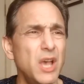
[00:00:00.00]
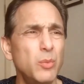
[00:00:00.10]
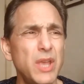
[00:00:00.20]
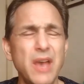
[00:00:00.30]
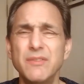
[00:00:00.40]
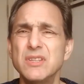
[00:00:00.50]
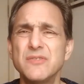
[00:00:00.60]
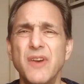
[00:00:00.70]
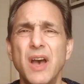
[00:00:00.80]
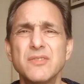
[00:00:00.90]
And we have these
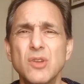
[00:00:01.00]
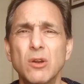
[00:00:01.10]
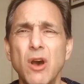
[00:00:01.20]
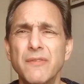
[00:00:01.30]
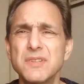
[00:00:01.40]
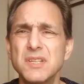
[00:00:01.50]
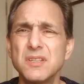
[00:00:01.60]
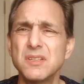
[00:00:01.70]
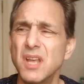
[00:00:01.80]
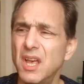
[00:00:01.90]
five-star
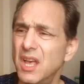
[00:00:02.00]
offices.